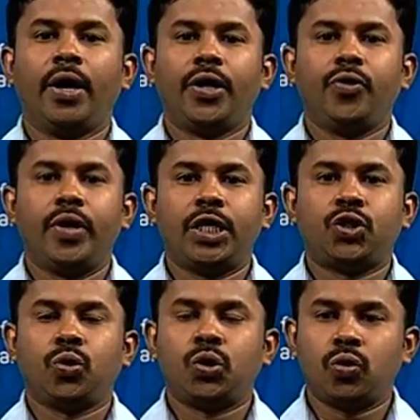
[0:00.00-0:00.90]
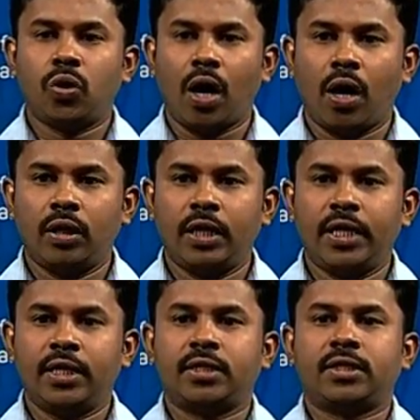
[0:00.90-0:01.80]
You need to do all
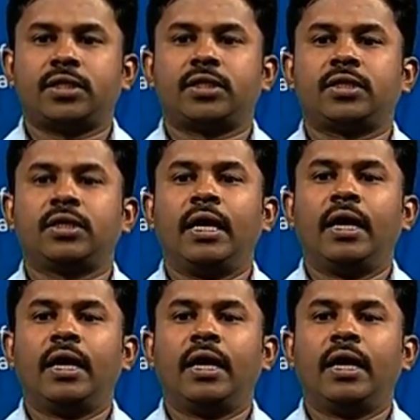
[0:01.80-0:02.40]
these